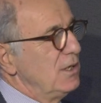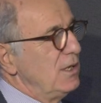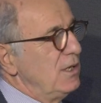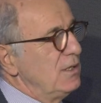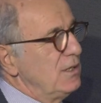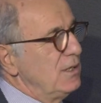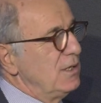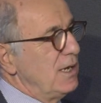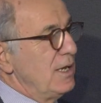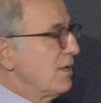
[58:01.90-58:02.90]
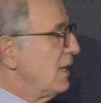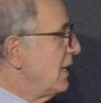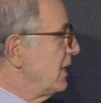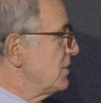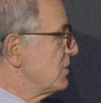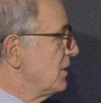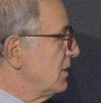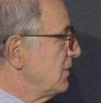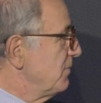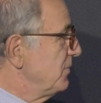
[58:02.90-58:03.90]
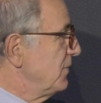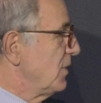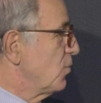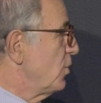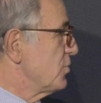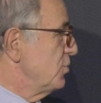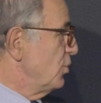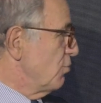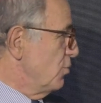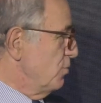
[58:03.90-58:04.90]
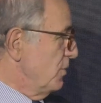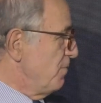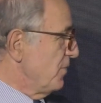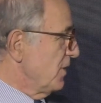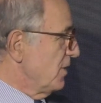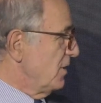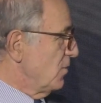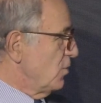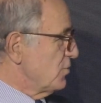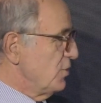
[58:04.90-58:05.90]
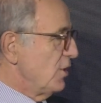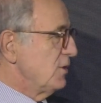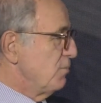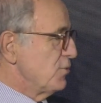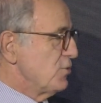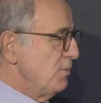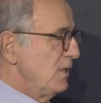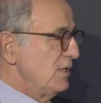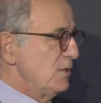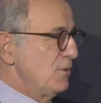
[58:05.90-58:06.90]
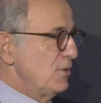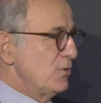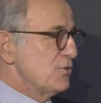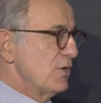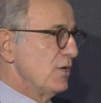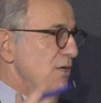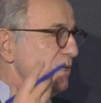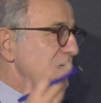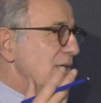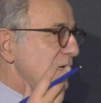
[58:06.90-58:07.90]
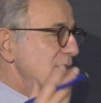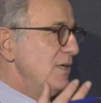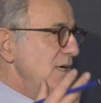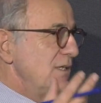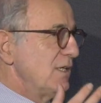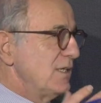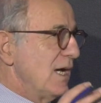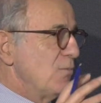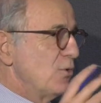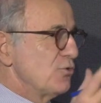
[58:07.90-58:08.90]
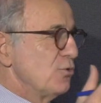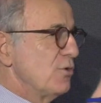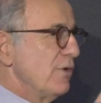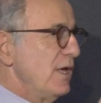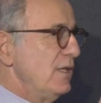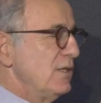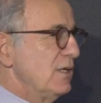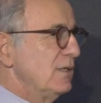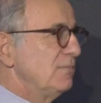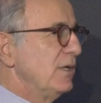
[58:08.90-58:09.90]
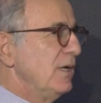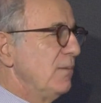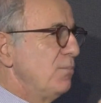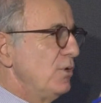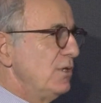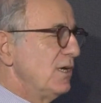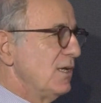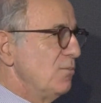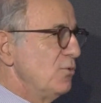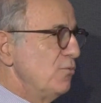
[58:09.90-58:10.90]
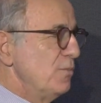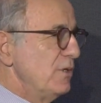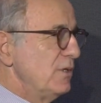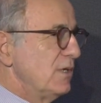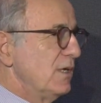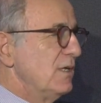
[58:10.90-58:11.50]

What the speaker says: And I realized there was no room. There was not the possibility because that idea at that time was to create a political movement